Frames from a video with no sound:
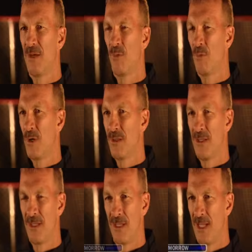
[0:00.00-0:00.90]
were one of the
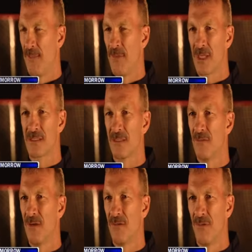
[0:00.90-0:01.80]
in that mix
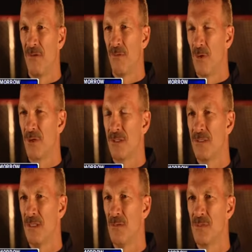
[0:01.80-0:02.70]
of, of, of real good
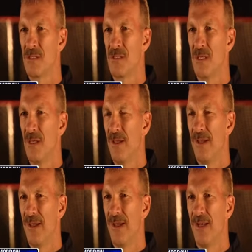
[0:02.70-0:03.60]
teams,
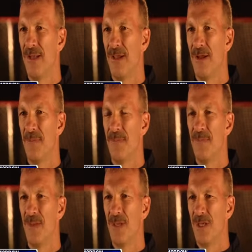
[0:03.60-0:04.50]
and um,
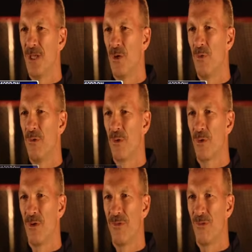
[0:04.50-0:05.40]
you know we were
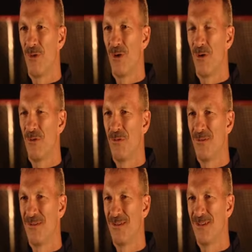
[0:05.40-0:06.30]
going through our own
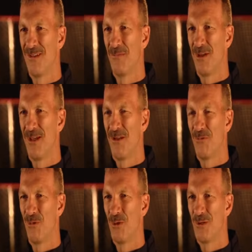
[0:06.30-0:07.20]
uh,
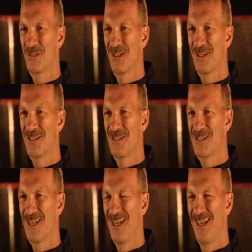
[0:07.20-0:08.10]
playoff wars, I guess you'd
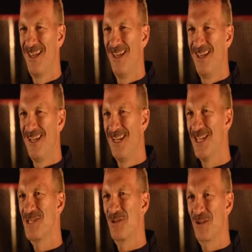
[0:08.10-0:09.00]
say, in the
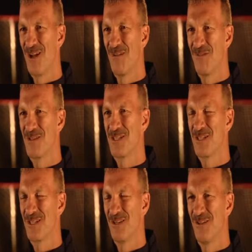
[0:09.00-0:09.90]
Eastern Conference.
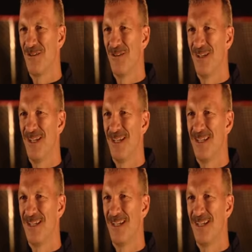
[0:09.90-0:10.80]
You know,
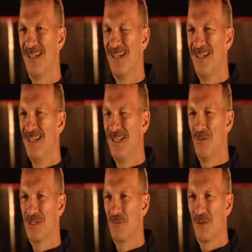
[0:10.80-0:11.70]
and uh, there
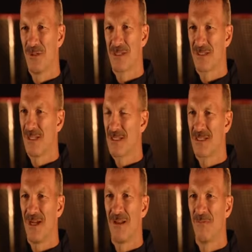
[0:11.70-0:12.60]
was a real distinct
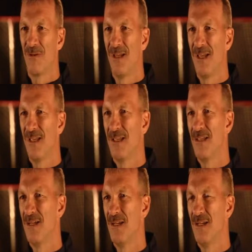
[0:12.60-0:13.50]
style of play
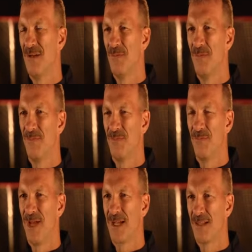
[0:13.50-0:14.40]
um,
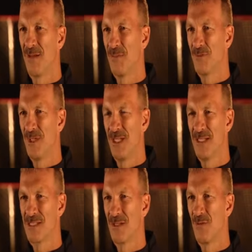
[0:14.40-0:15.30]
back then between the East and the